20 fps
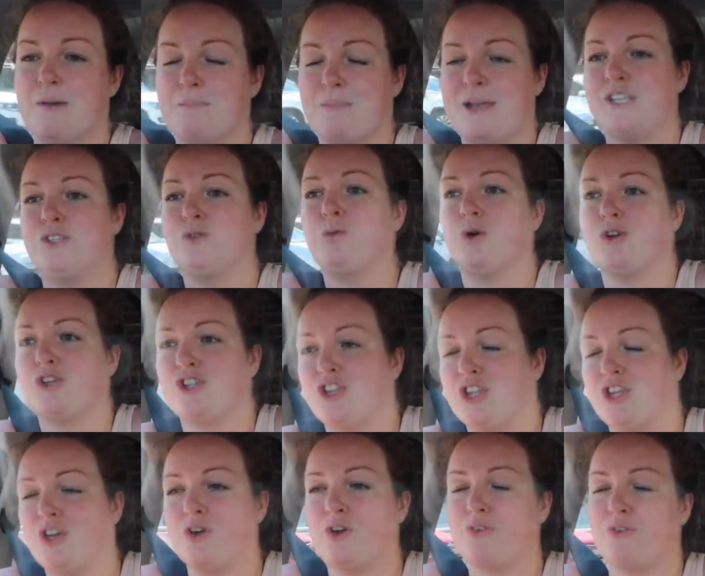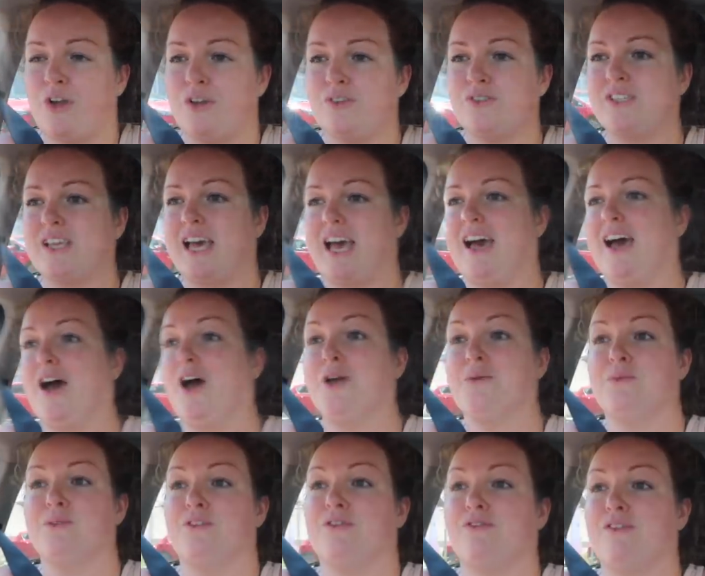Benj watched the Euros at
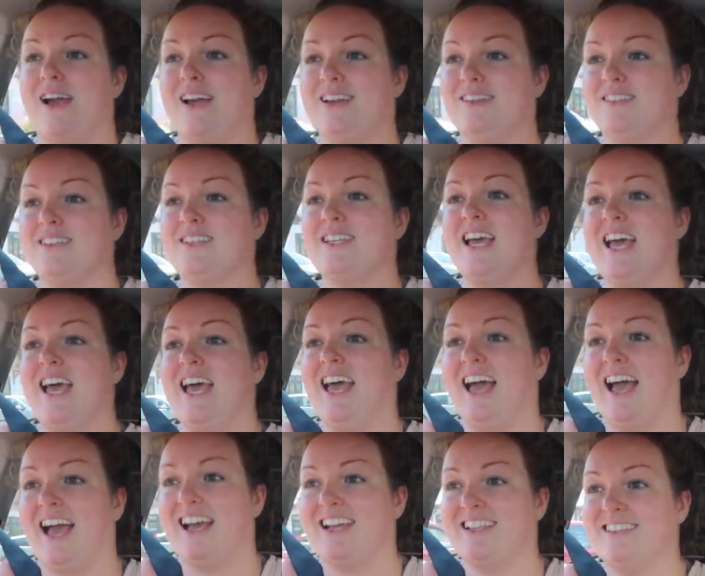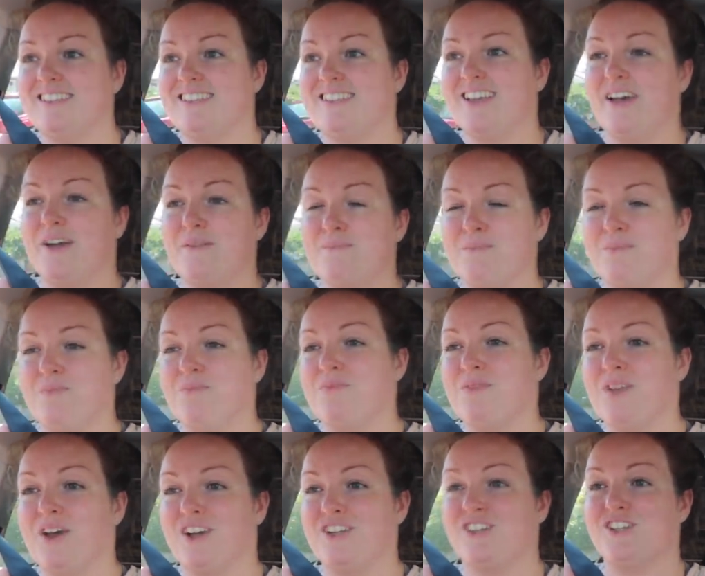home with a friend and
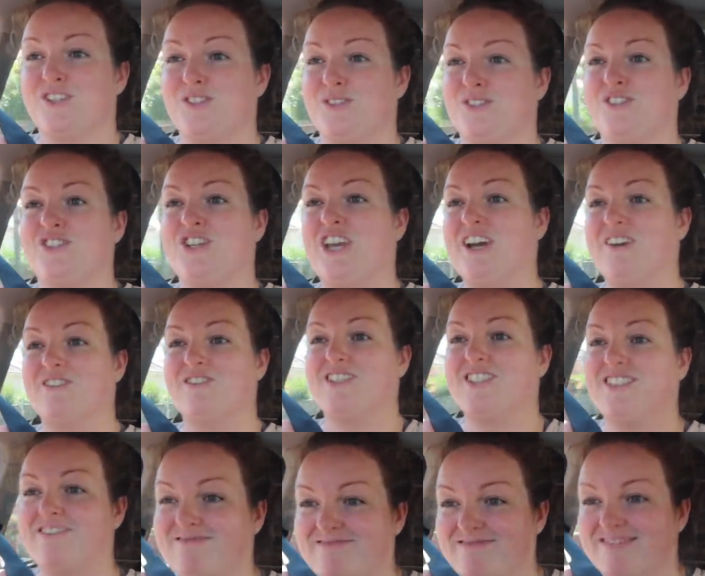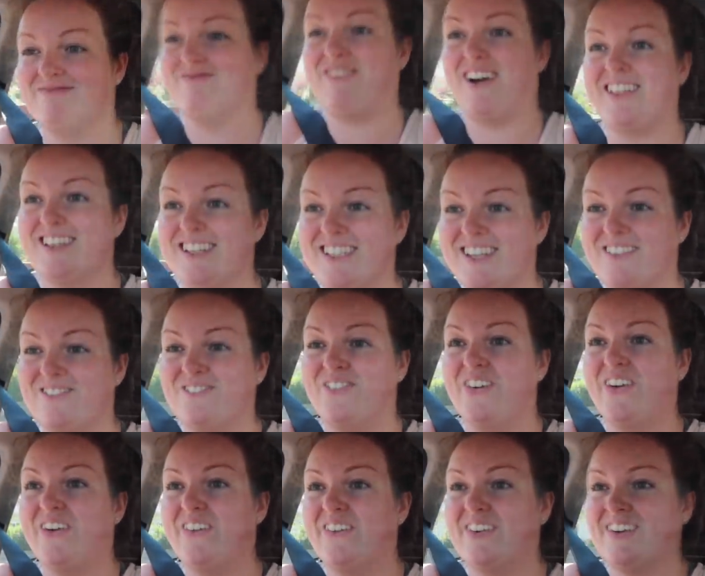um, I just chilled by the gym
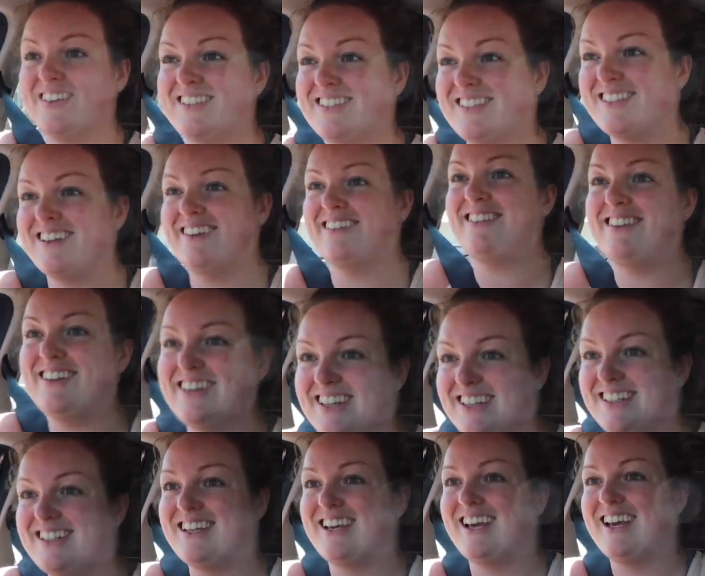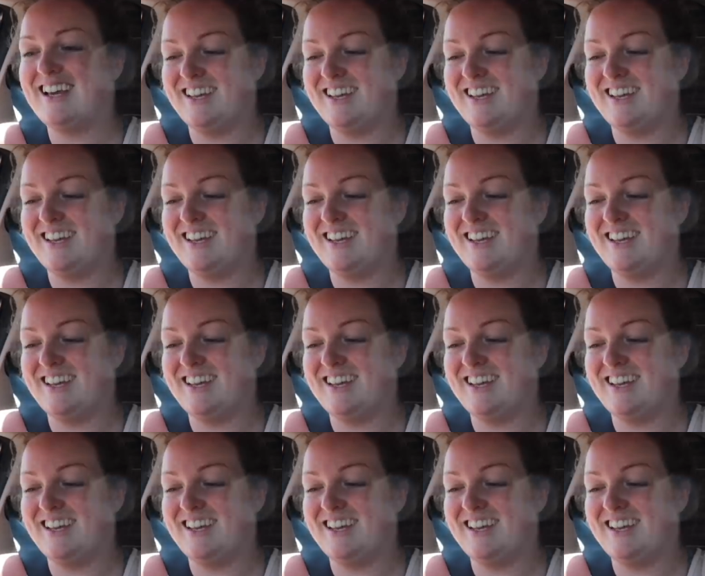pool. It was so good.